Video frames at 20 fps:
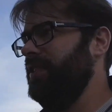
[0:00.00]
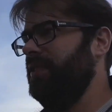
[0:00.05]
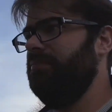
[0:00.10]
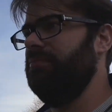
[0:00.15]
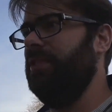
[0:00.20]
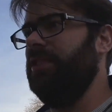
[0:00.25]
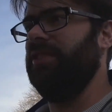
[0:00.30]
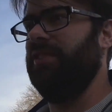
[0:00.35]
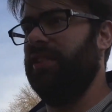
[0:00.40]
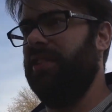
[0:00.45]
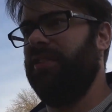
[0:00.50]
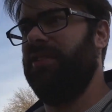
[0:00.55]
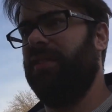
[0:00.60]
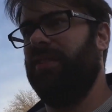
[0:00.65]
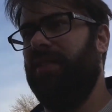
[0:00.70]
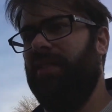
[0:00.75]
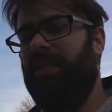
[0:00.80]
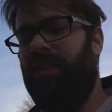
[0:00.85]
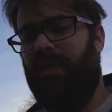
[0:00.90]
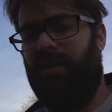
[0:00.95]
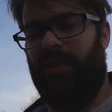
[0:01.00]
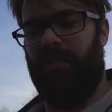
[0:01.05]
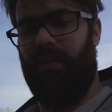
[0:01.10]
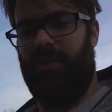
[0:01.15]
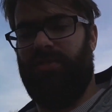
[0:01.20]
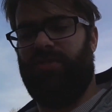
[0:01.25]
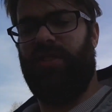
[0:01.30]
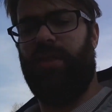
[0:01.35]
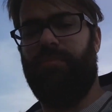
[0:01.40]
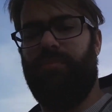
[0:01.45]
some reason,
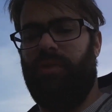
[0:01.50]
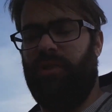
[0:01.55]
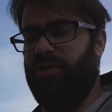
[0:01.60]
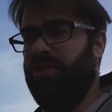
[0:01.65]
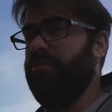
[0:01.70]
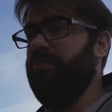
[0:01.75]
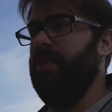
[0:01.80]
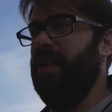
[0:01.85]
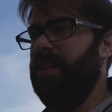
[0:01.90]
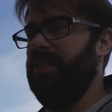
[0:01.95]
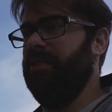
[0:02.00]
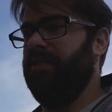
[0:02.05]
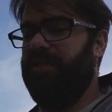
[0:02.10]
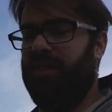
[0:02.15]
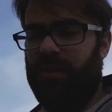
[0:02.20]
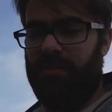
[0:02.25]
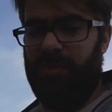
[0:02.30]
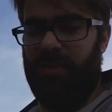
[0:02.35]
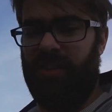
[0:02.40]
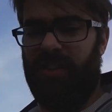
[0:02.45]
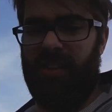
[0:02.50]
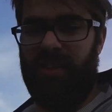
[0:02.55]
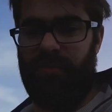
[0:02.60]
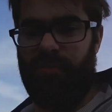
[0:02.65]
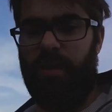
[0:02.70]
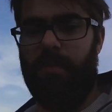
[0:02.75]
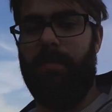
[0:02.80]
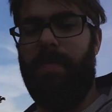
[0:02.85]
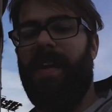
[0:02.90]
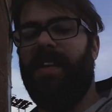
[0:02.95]
some Russian men seem to think it's
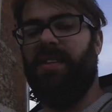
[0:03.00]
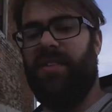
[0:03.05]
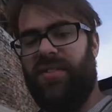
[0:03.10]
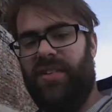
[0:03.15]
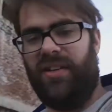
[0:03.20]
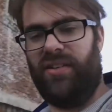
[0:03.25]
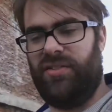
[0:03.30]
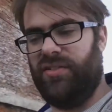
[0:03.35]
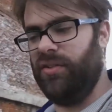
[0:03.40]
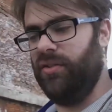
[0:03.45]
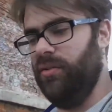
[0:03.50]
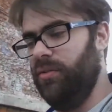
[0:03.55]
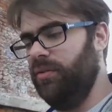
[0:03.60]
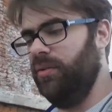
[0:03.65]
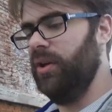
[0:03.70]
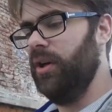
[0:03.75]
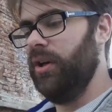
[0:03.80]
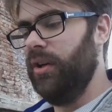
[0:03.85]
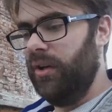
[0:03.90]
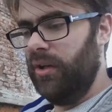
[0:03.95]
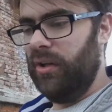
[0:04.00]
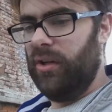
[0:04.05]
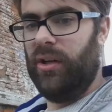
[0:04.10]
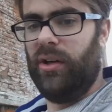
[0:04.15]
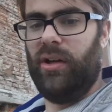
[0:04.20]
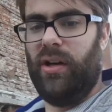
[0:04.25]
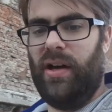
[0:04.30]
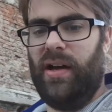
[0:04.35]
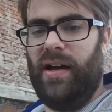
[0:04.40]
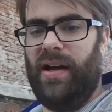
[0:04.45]
romantic to
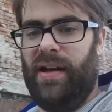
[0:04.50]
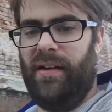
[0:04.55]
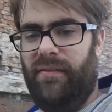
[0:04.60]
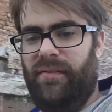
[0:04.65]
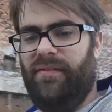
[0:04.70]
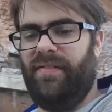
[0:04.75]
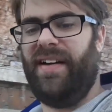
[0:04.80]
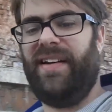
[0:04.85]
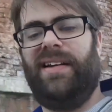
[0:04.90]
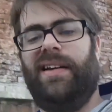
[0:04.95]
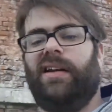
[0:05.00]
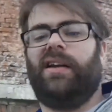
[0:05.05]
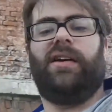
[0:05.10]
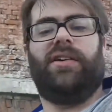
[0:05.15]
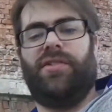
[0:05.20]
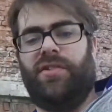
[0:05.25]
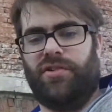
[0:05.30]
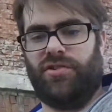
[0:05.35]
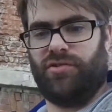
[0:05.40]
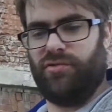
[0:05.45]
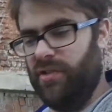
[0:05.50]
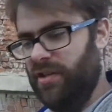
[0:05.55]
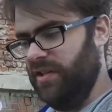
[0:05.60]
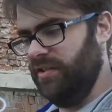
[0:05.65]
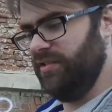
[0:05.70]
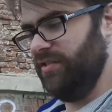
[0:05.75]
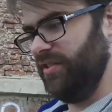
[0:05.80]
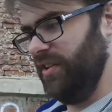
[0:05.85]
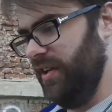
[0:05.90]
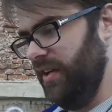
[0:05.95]
vandalise the
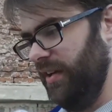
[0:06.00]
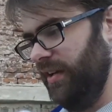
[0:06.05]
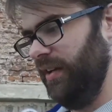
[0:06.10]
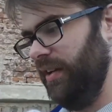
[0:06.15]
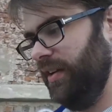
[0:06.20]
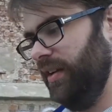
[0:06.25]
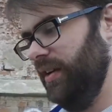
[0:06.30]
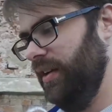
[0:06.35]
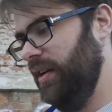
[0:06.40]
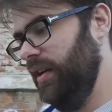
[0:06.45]
streets saying,